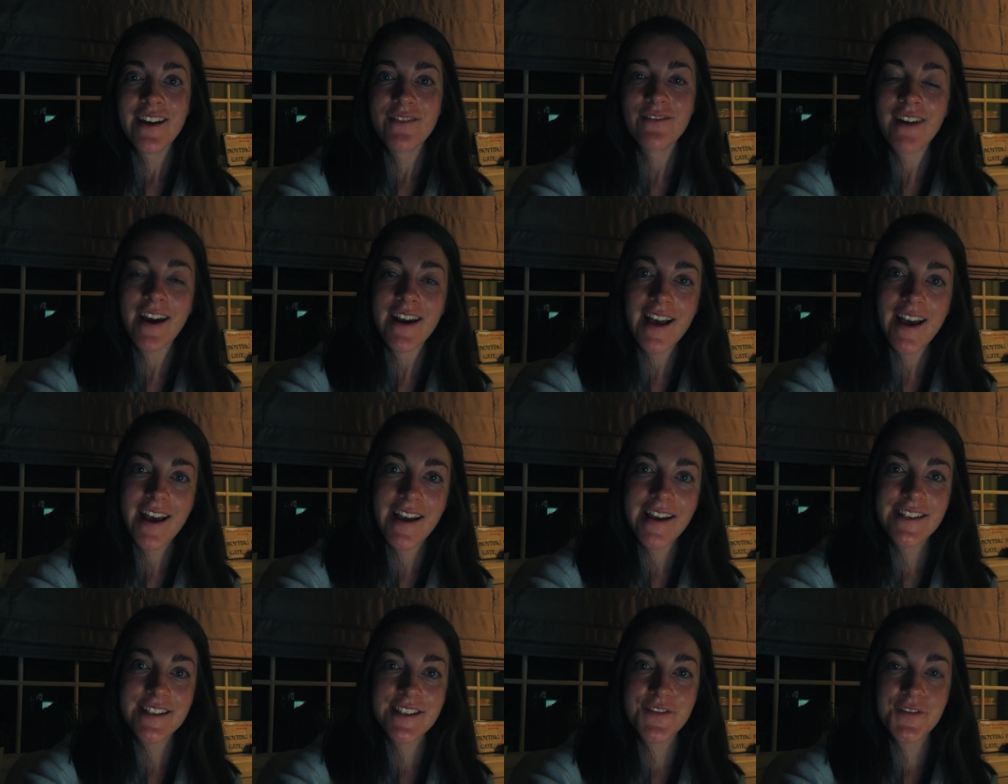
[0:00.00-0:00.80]
red
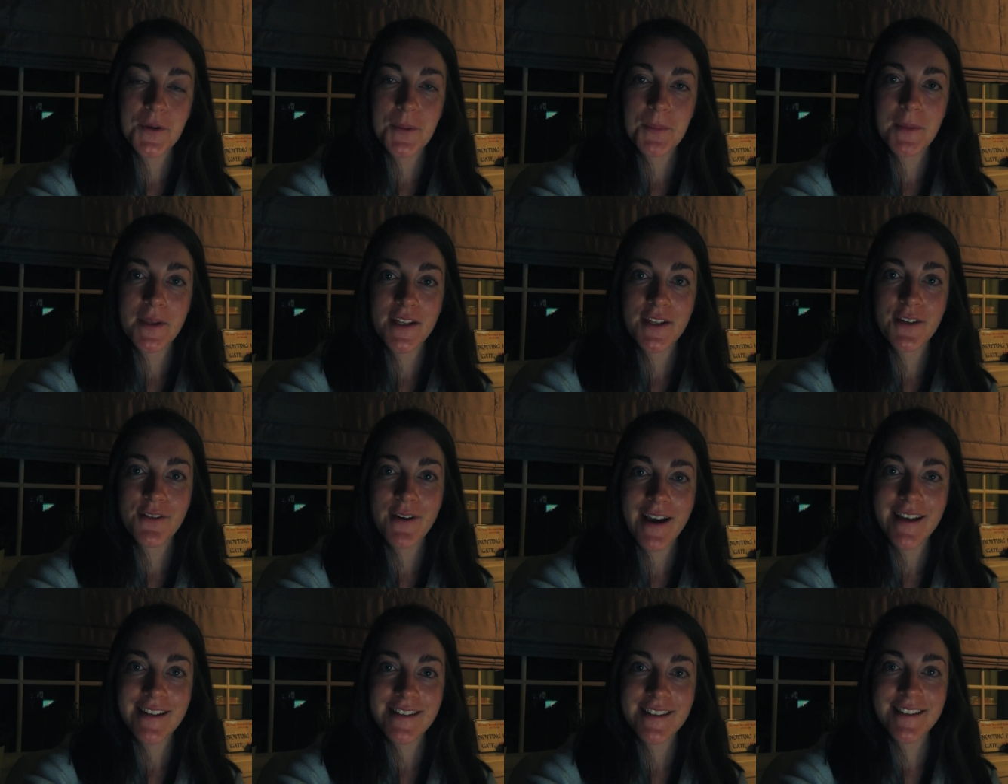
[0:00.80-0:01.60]
eyes from the
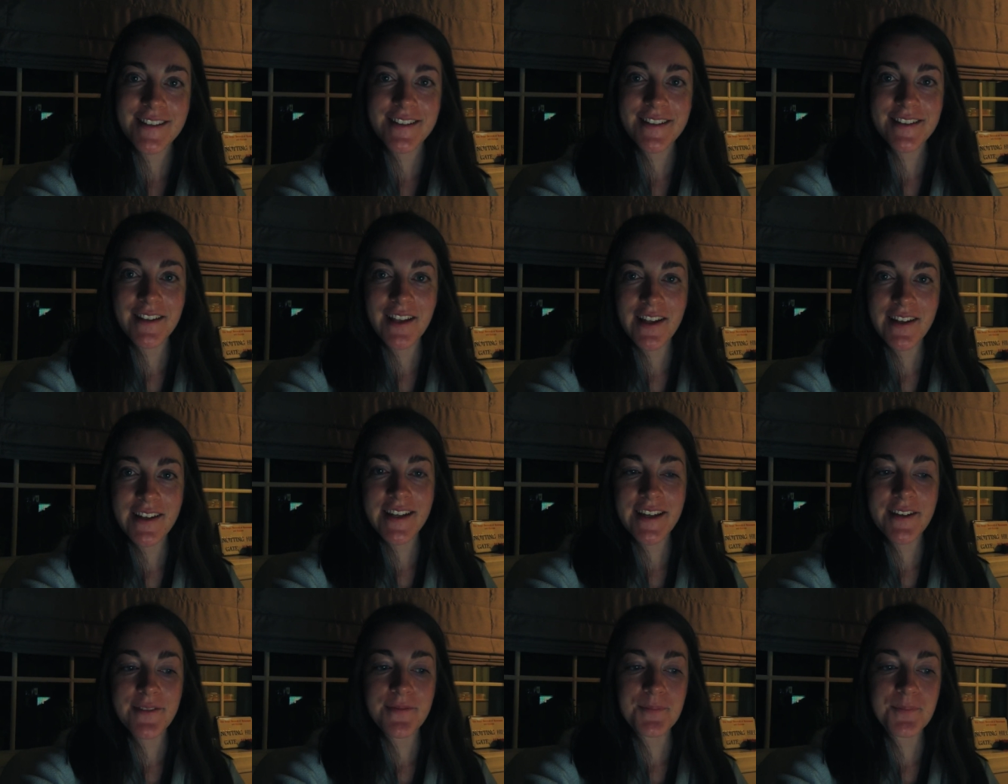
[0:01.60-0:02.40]
US to
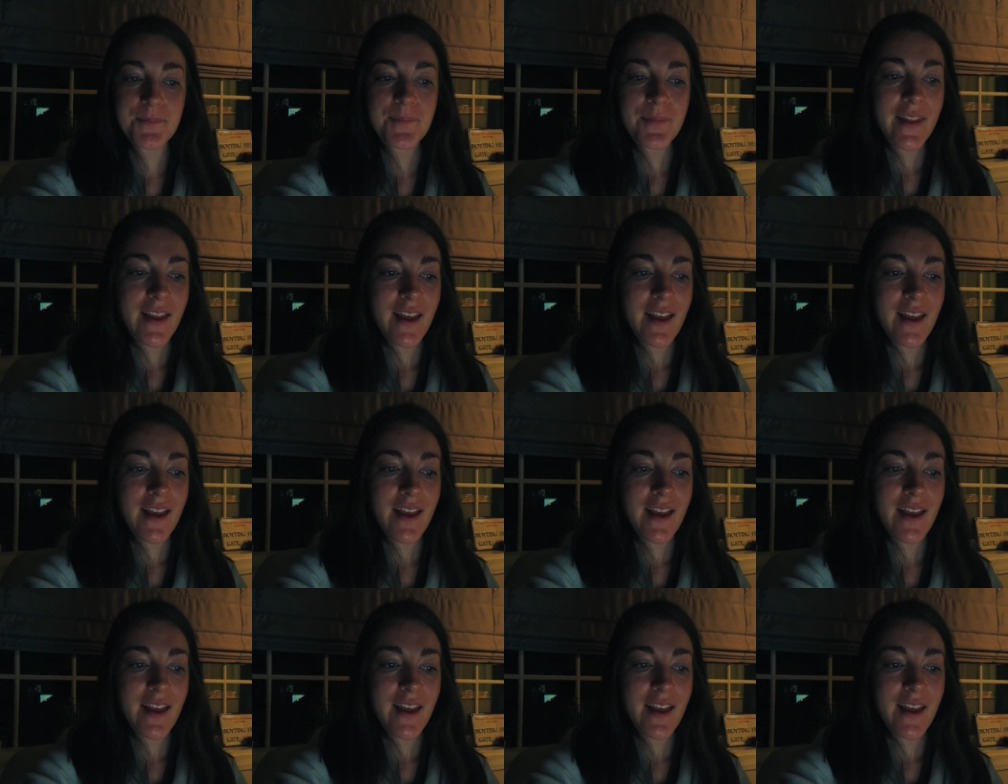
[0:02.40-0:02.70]
London.